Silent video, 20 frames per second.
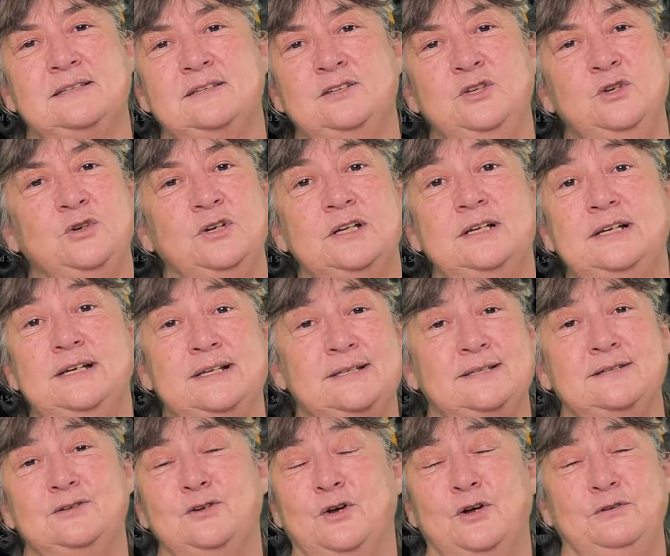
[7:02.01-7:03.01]
You can
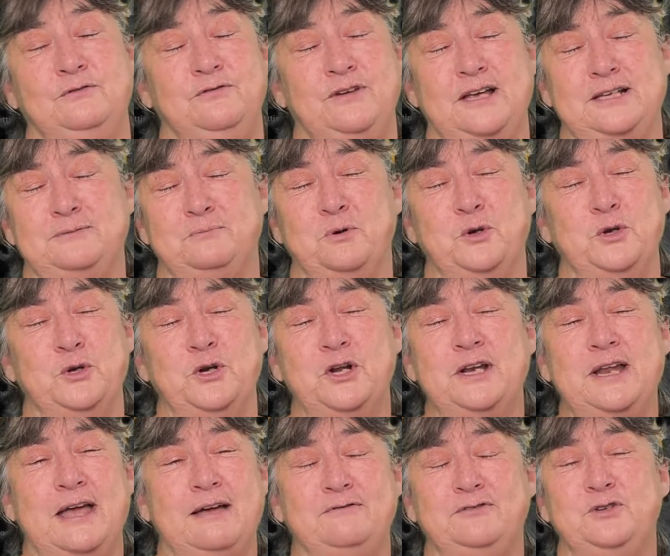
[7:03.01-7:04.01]
listen on Facebook. You don't
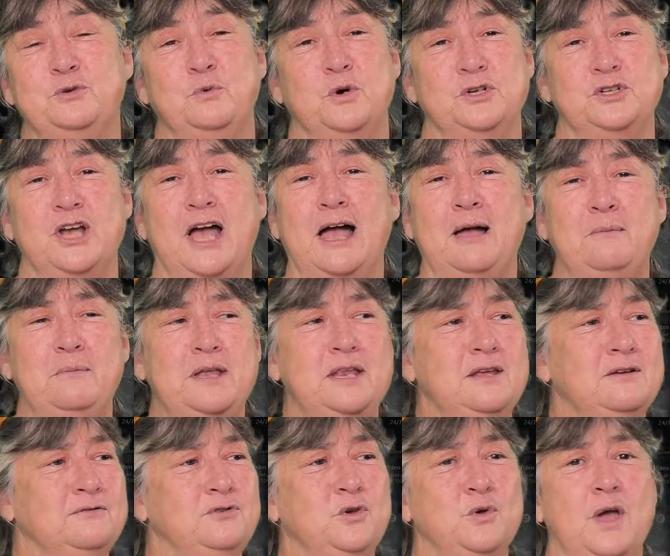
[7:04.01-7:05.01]
have to watch. How
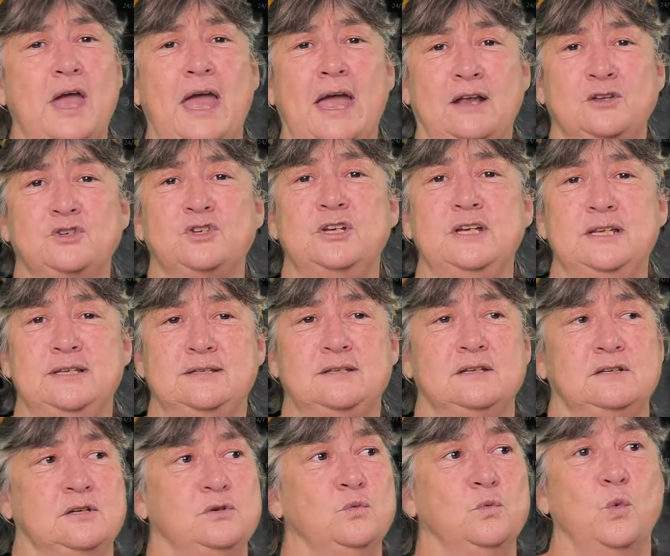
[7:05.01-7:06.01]
many of you actually
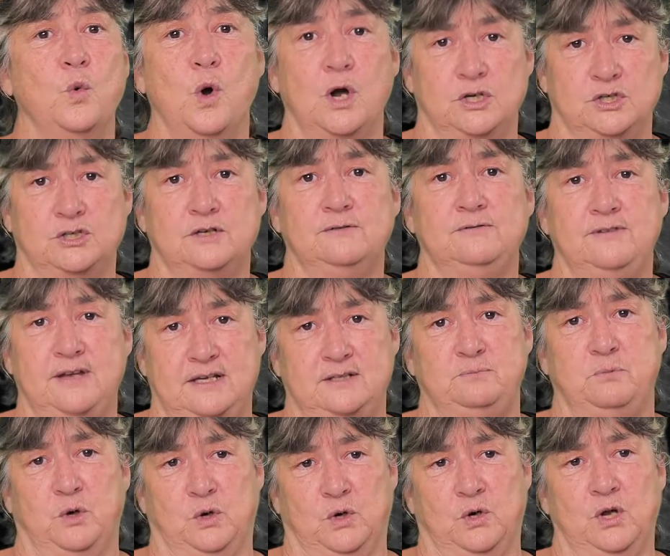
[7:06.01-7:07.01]
sit and watch
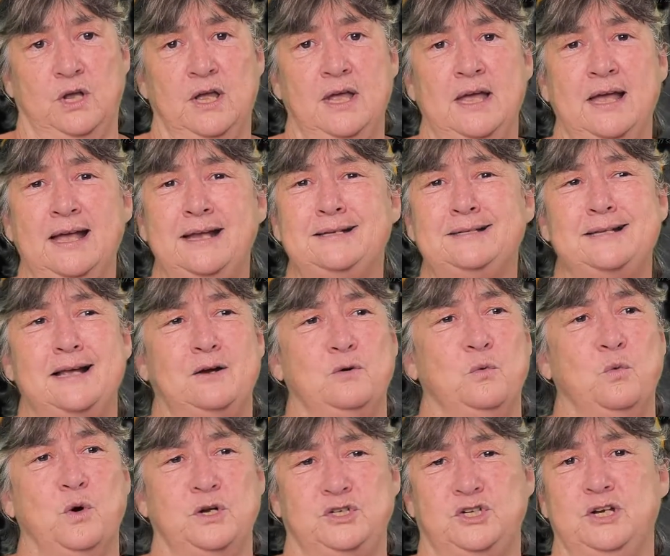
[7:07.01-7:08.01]
Facebook? It's like
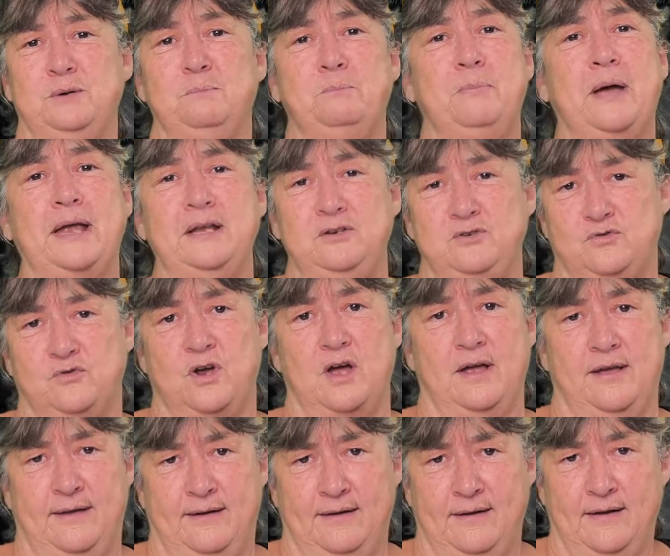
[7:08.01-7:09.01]
watching paint dry.
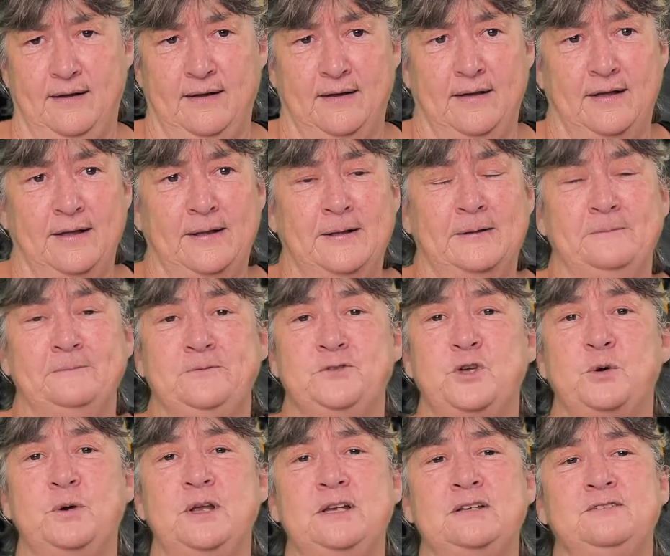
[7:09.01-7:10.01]

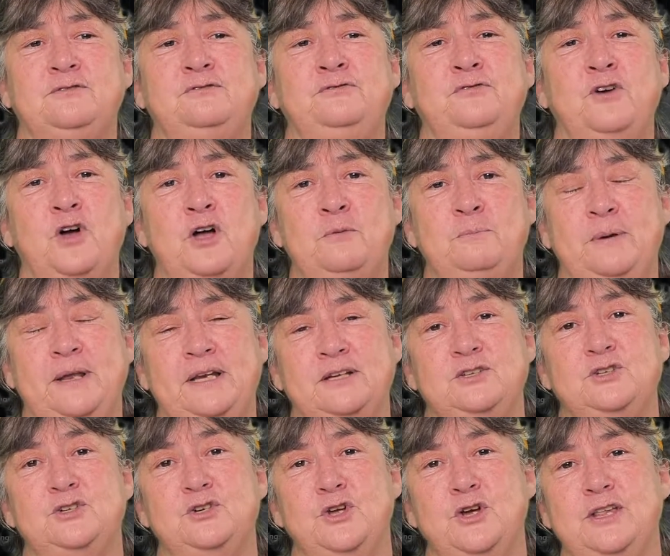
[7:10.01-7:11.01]
So it is far better
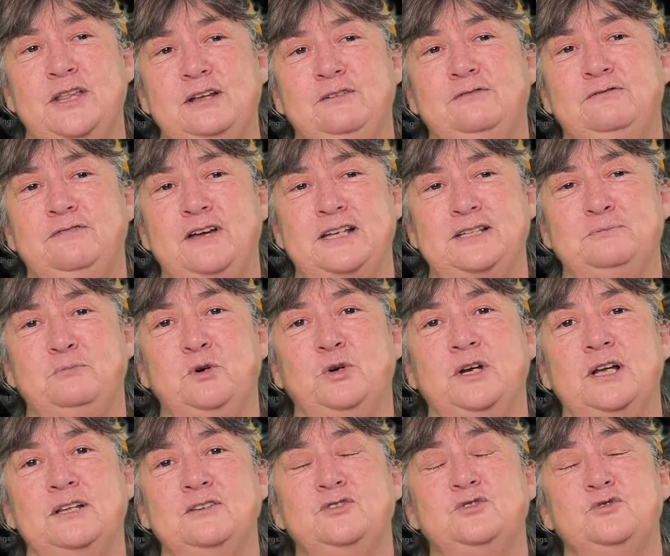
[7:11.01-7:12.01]
to know that Facebook
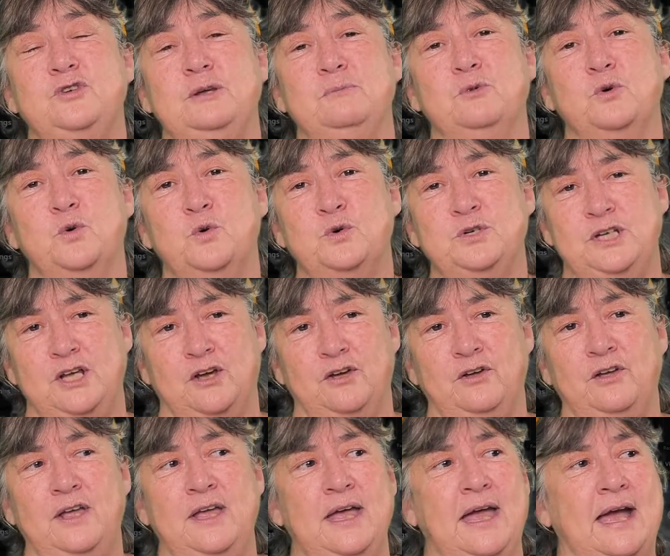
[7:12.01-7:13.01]
can stream
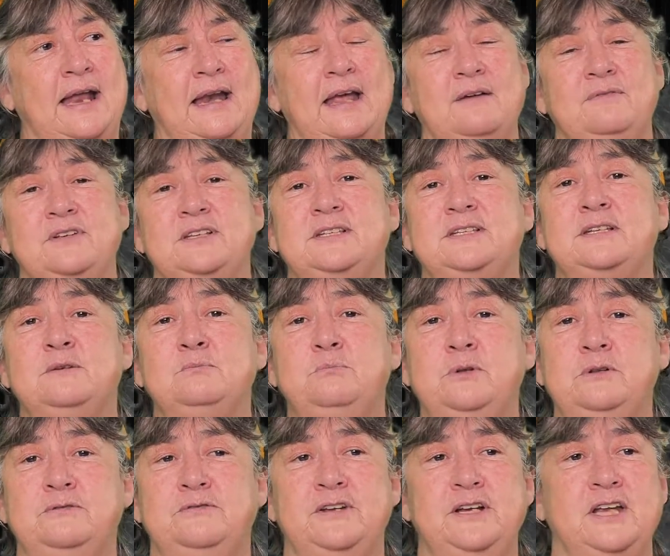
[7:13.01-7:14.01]
audio and have a
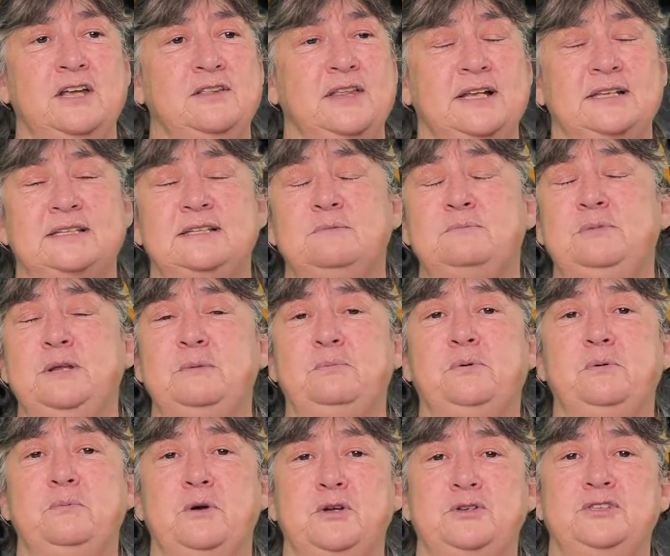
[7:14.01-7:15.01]
simple video that simply
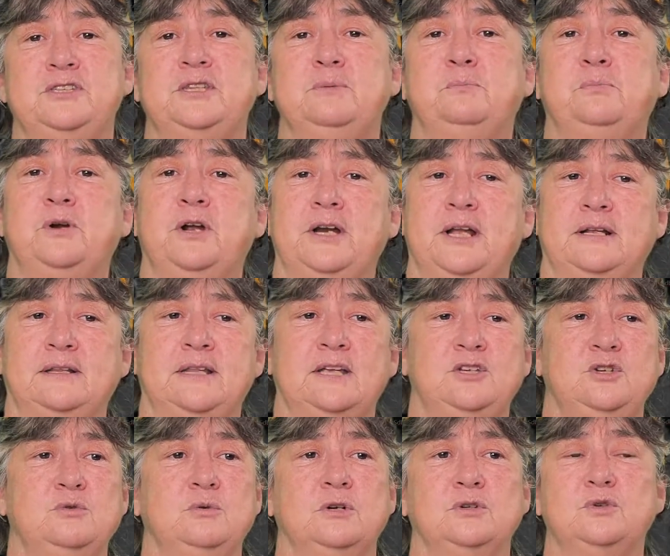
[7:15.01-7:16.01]
promotes the product
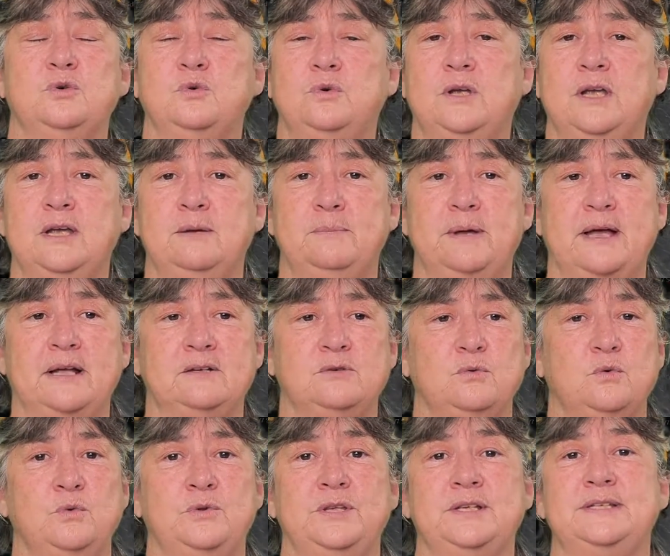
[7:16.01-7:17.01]
that you are talking about
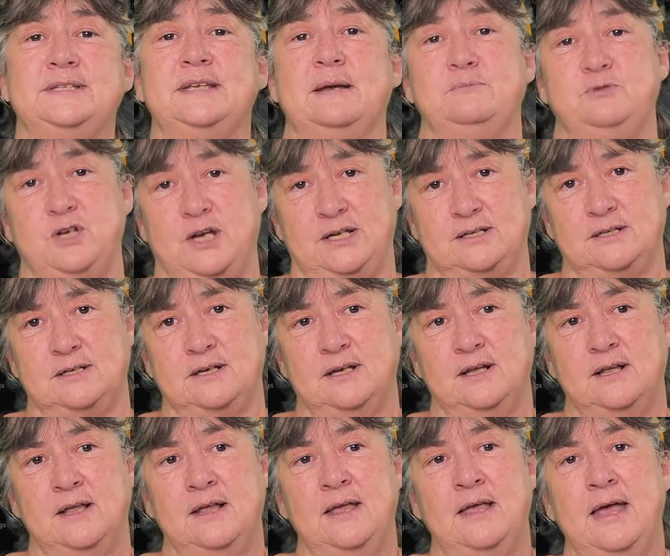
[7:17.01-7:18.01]
or the subject.
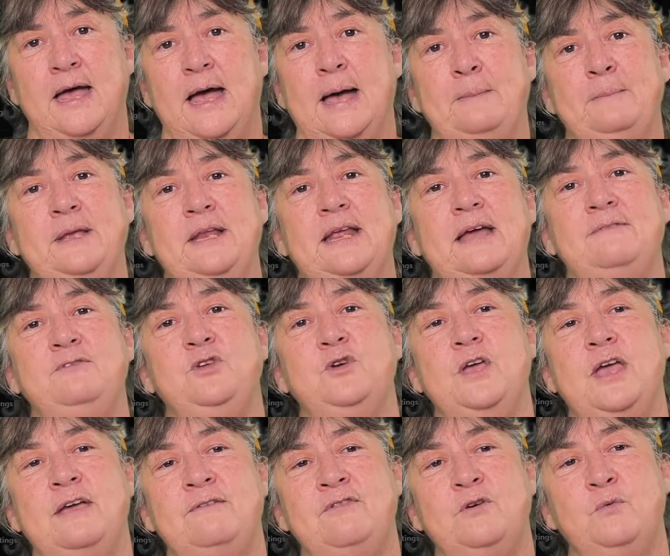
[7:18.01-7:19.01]
I mean, have you
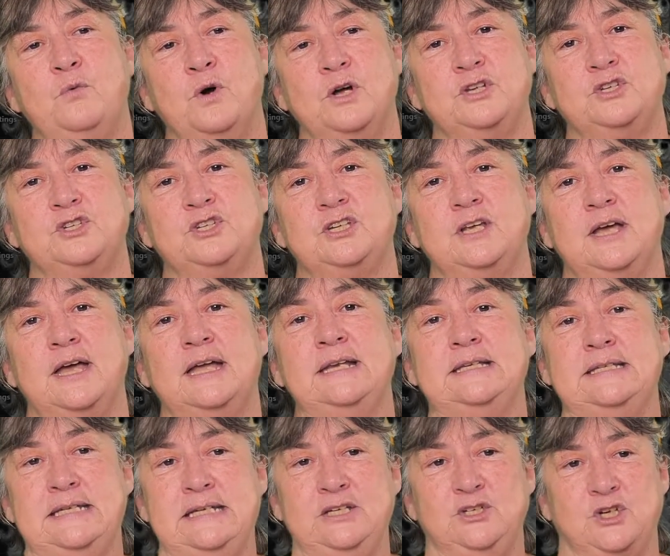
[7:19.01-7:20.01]
ever watched a
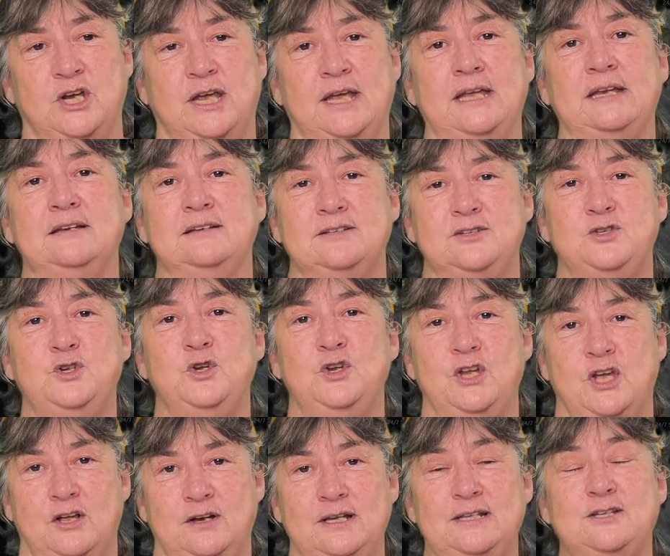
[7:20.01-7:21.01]
DJ in a
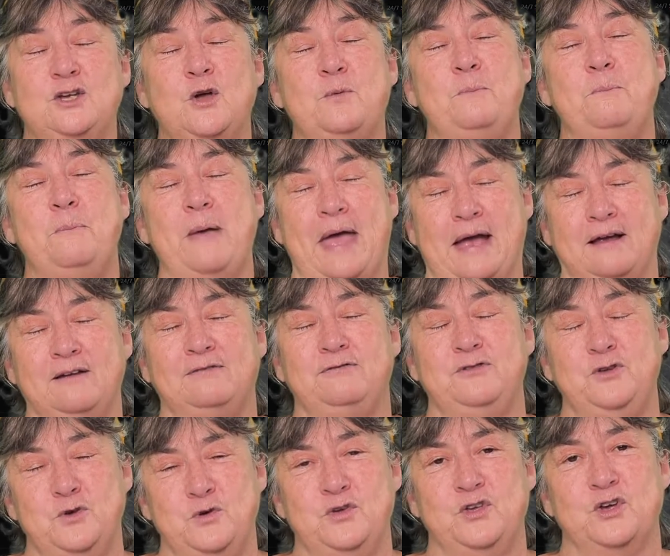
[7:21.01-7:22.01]
studio? Let's go back a
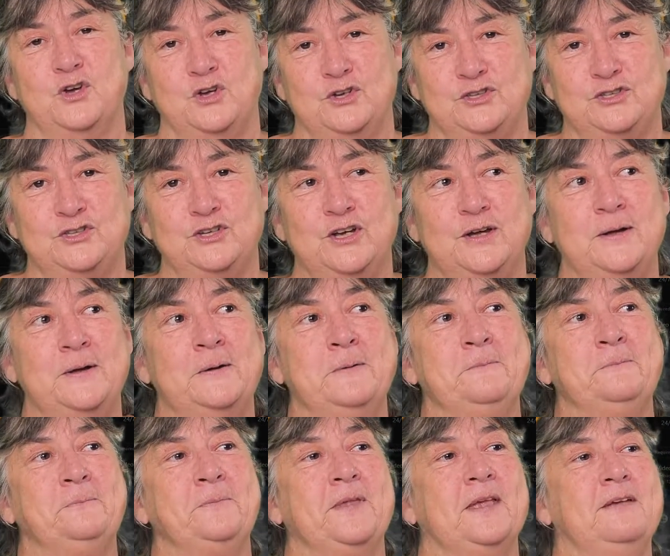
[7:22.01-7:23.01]
few years.
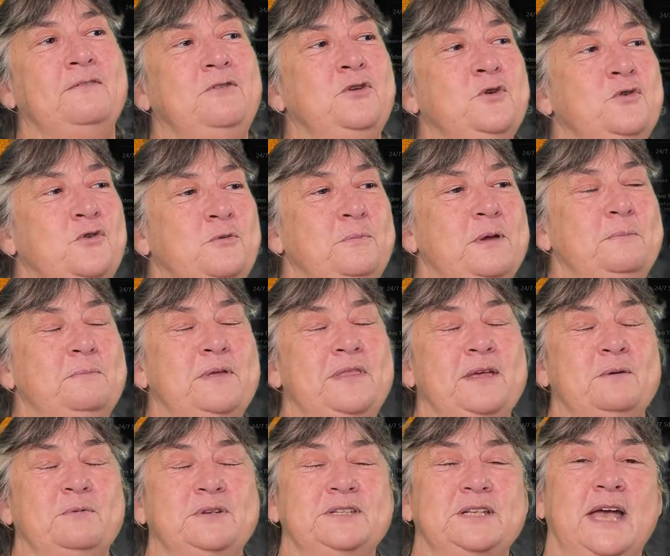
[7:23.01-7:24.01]
If you remember,
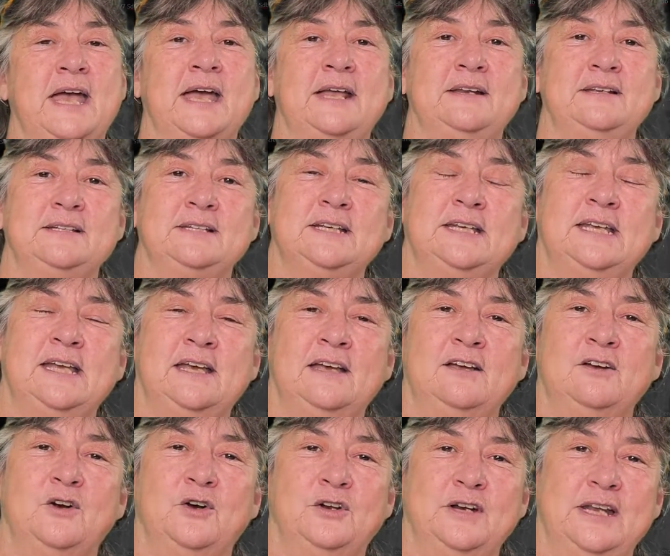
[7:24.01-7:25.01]
there was Addis
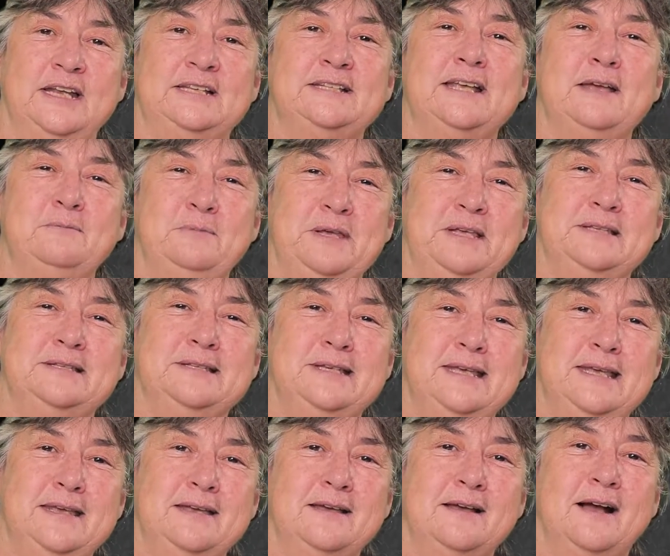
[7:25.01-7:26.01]
here on
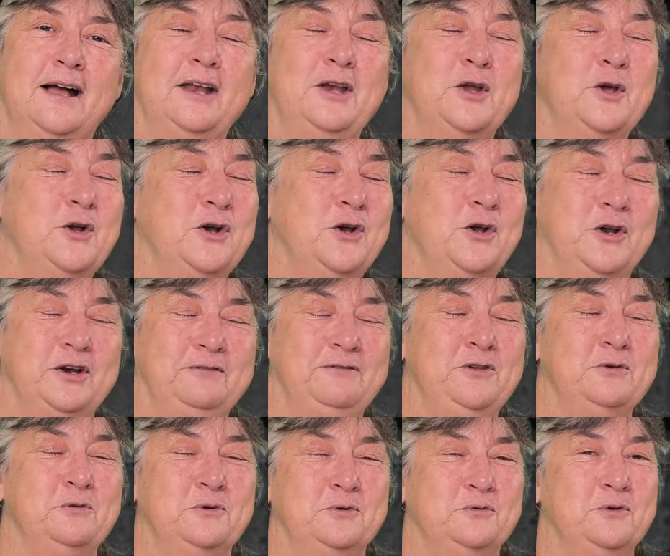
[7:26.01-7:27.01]
SABC. I know a lot of
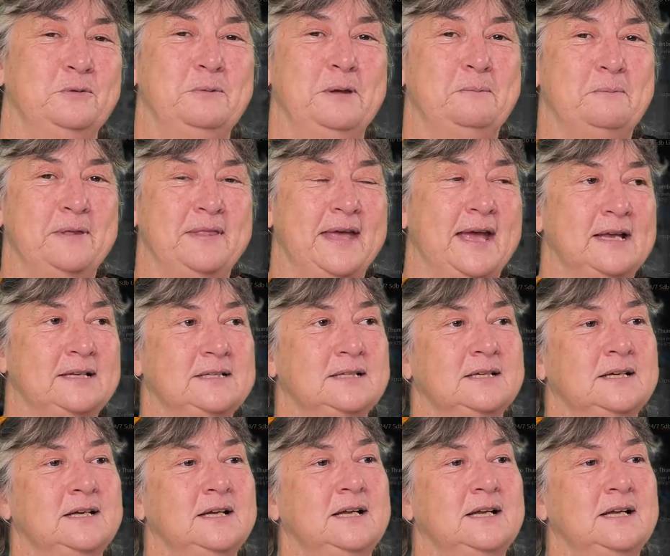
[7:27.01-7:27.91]
you will remember that.